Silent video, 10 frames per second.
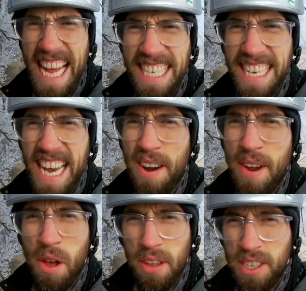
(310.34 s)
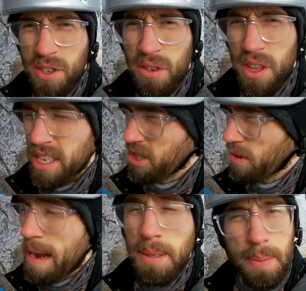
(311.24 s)
that scenario, the
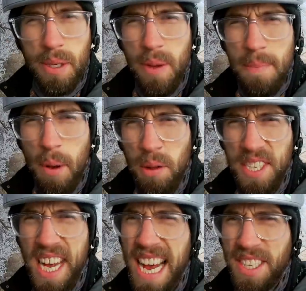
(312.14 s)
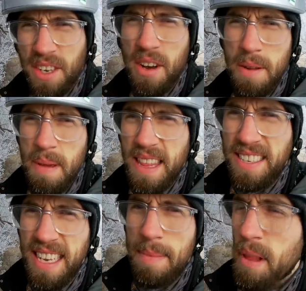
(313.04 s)
straps between both sides are going to be the same